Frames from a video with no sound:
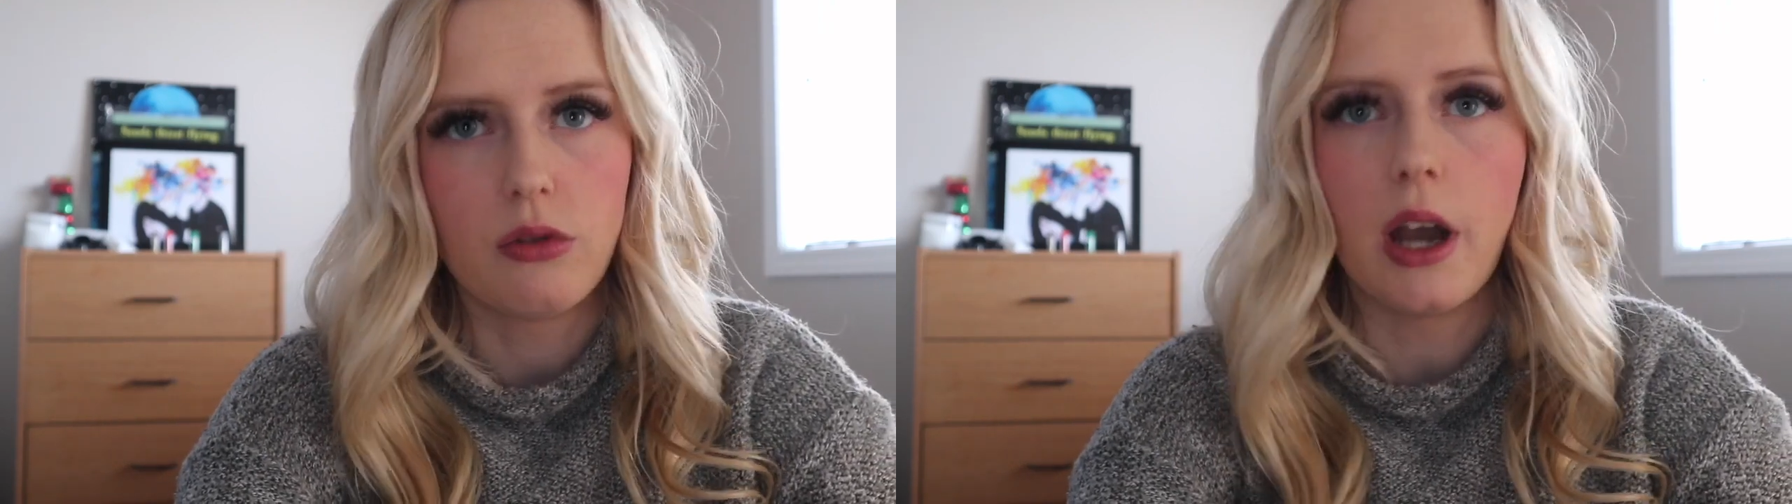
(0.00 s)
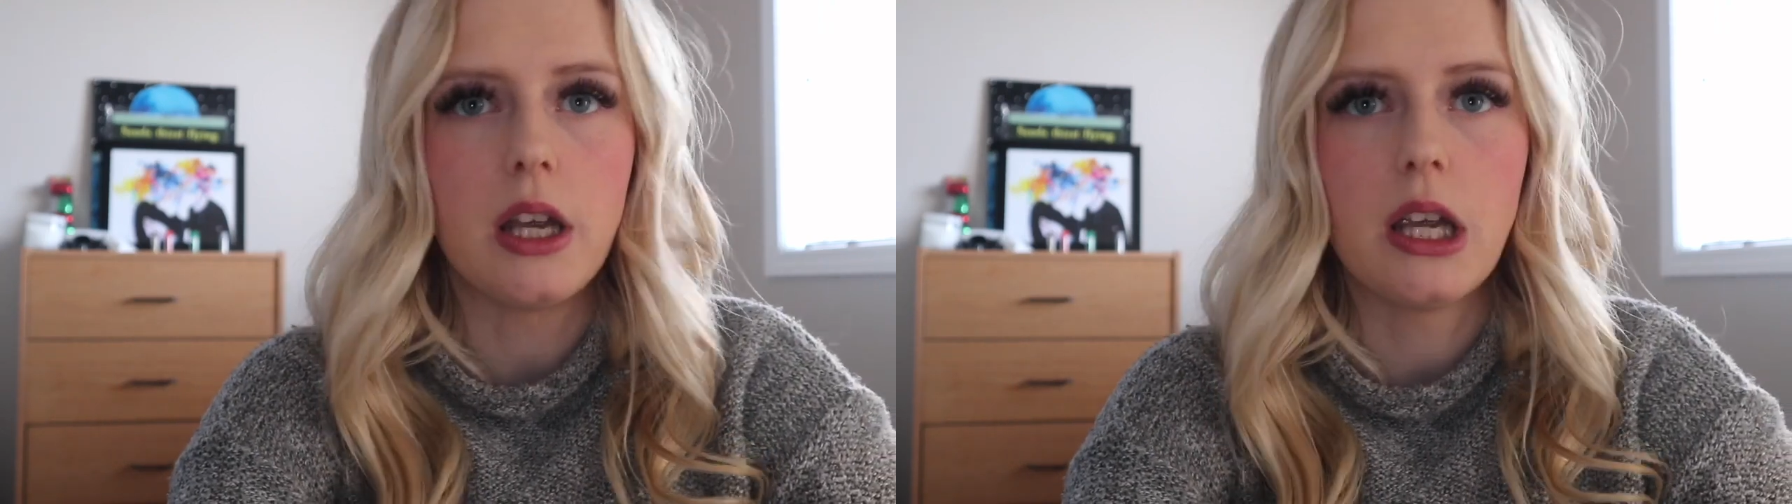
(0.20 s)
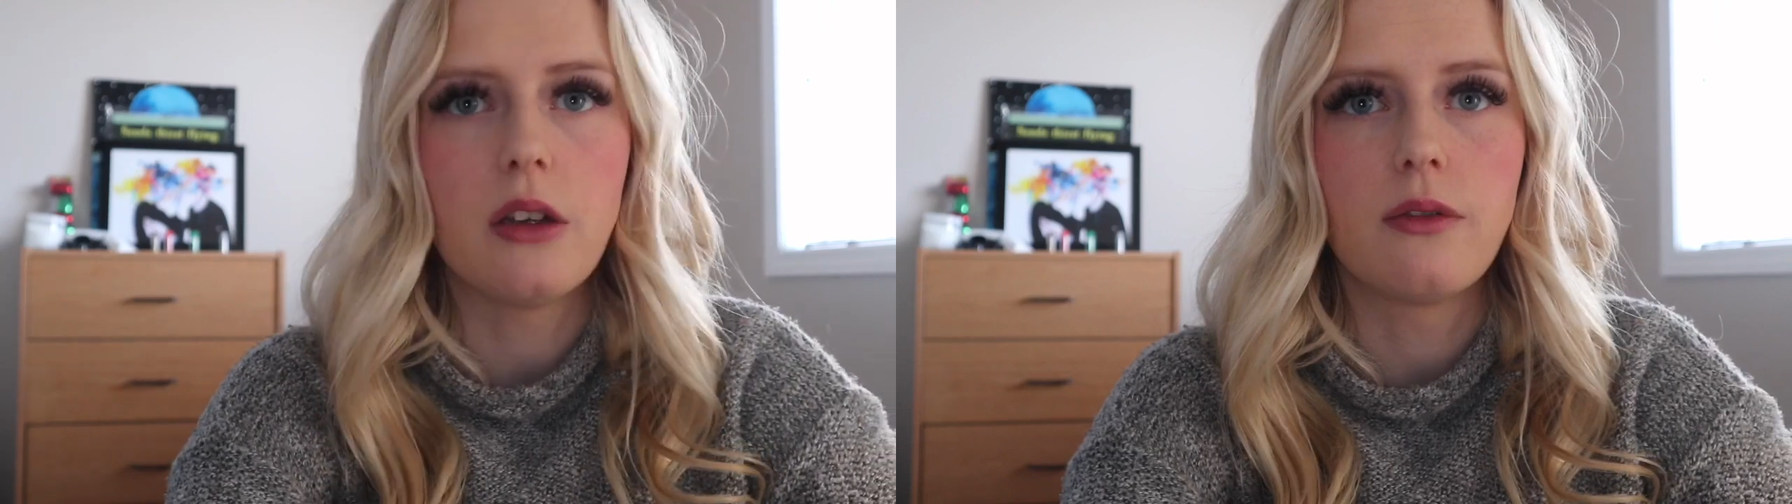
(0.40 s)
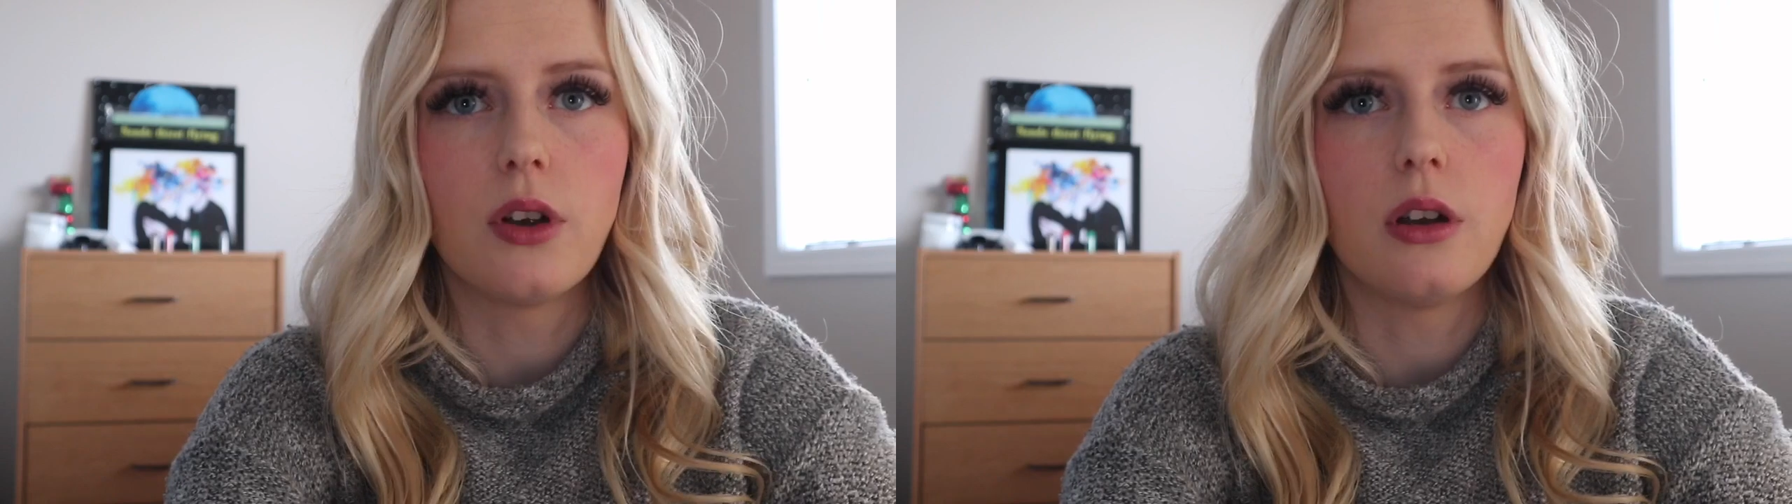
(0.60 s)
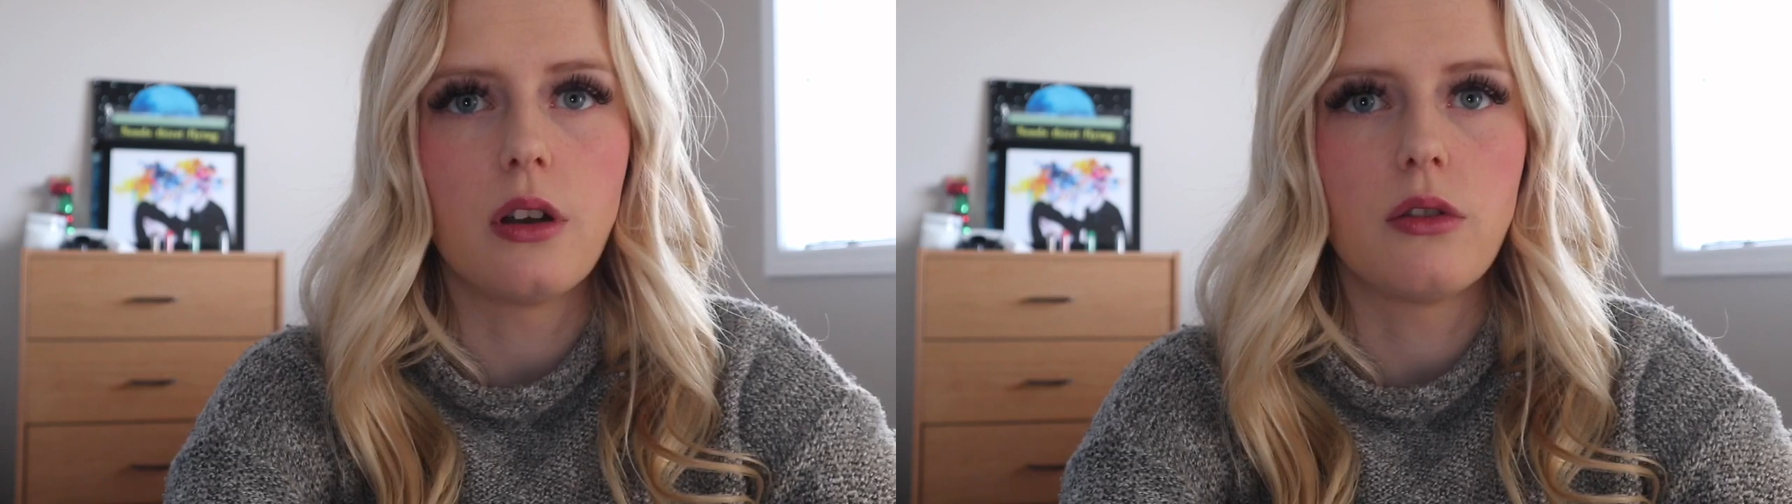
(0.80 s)
ready
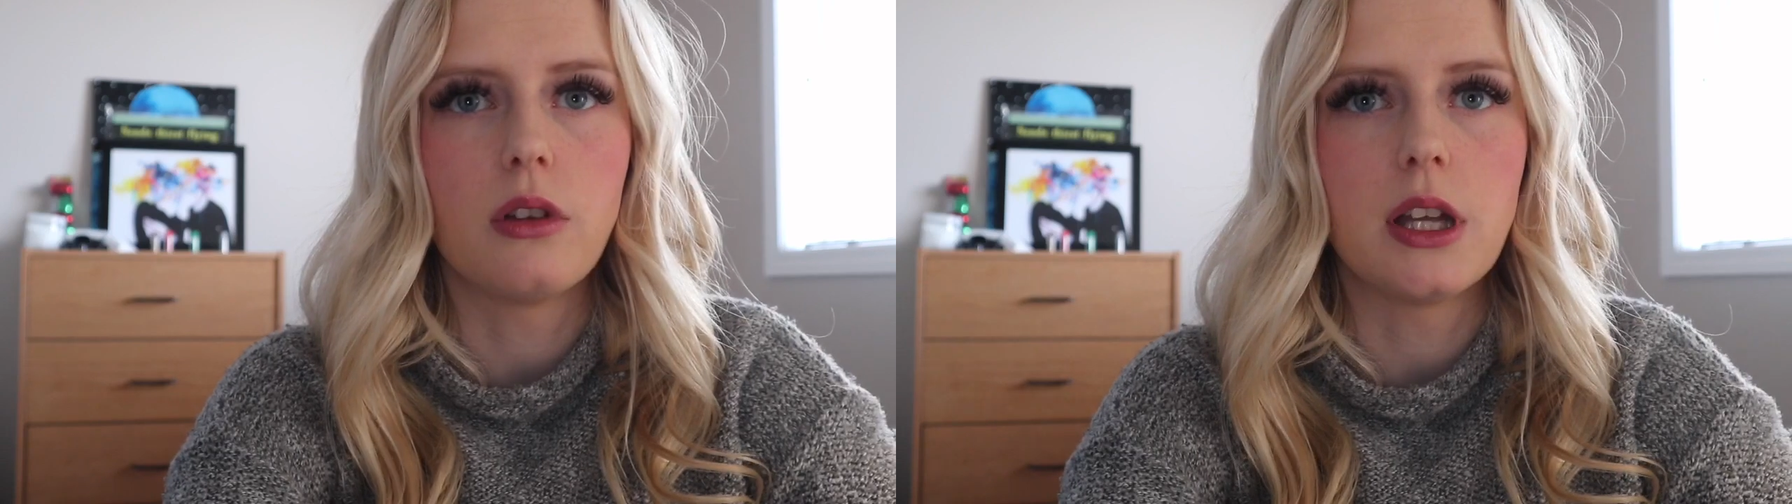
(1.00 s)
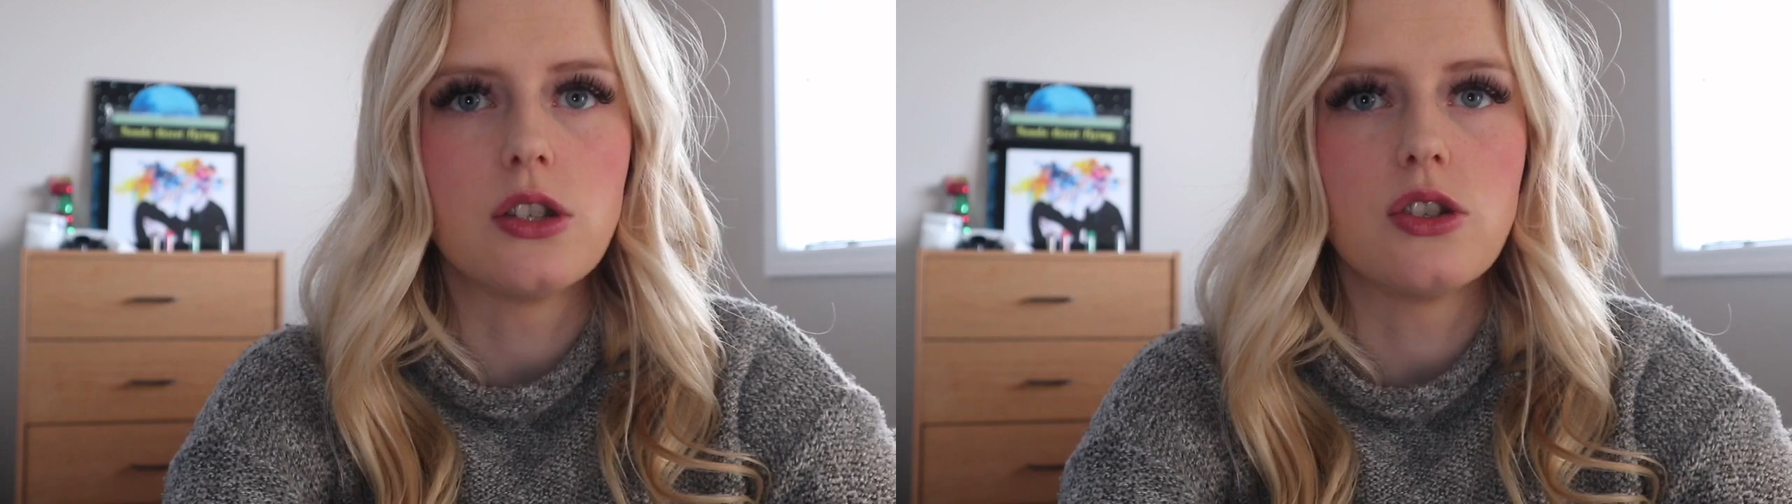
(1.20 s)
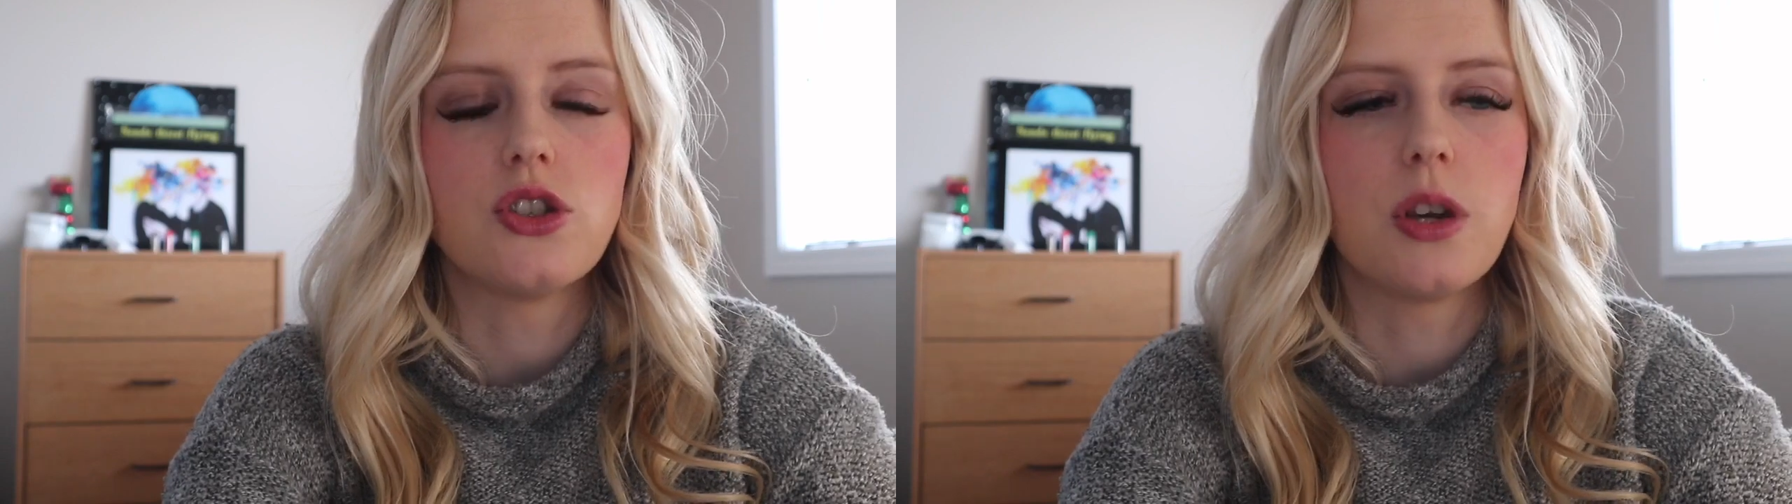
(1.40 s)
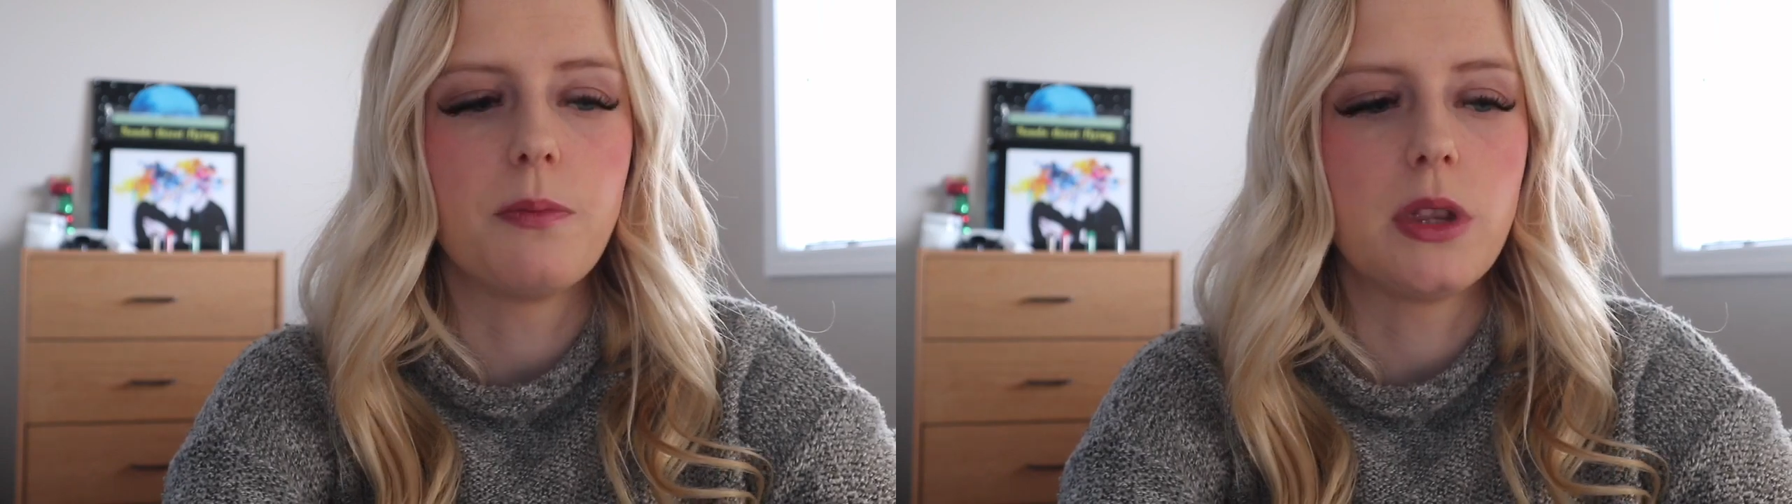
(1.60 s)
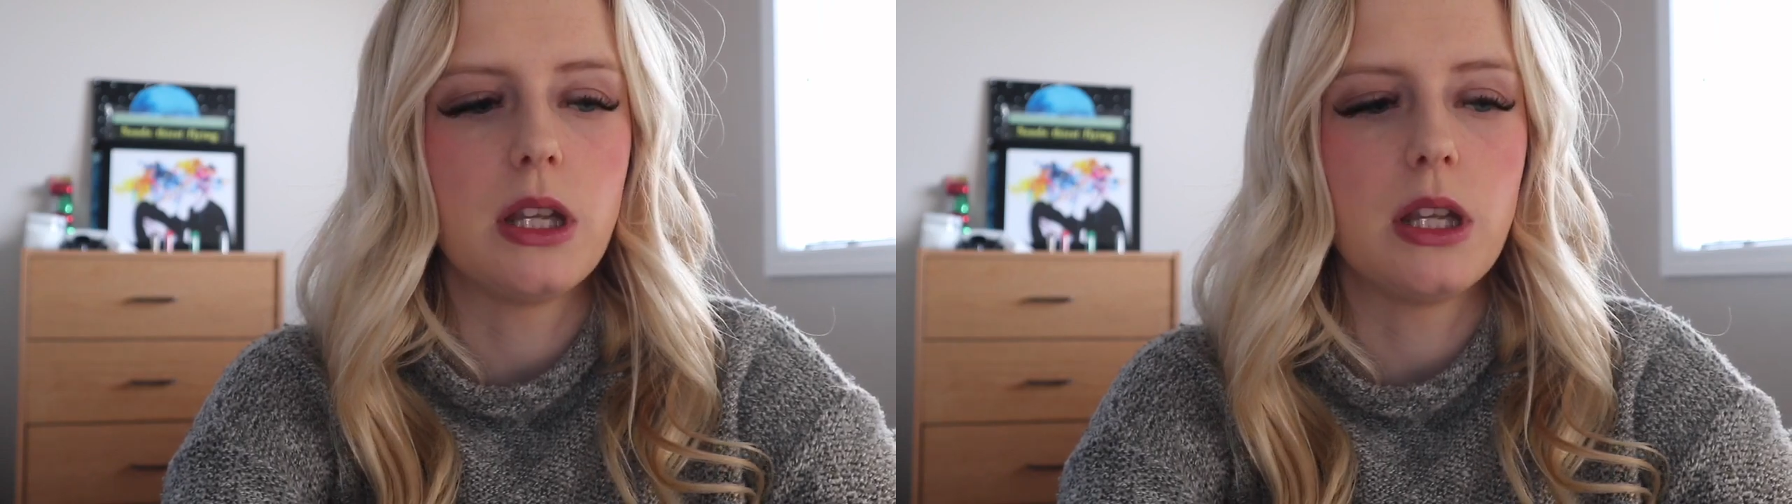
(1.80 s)
for another relationship.